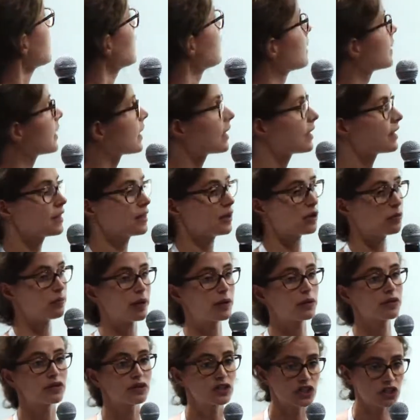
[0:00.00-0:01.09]
Then
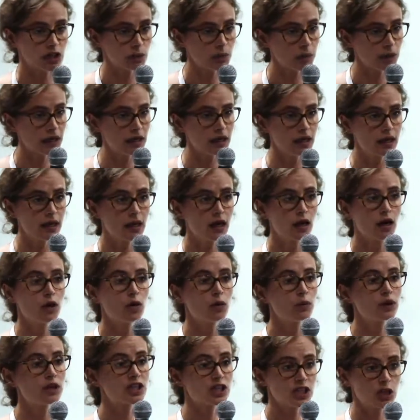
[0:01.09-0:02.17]
about the shipping,
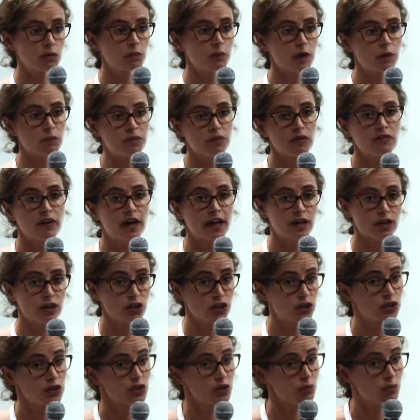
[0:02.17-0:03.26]
which shipping provider
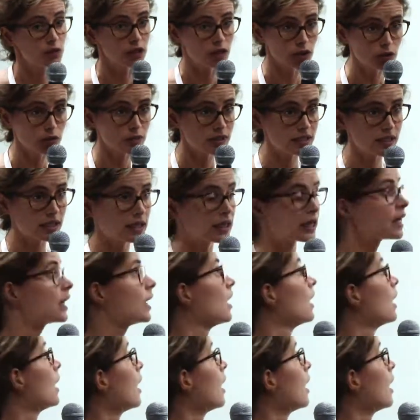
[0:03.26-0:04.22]
should you be using?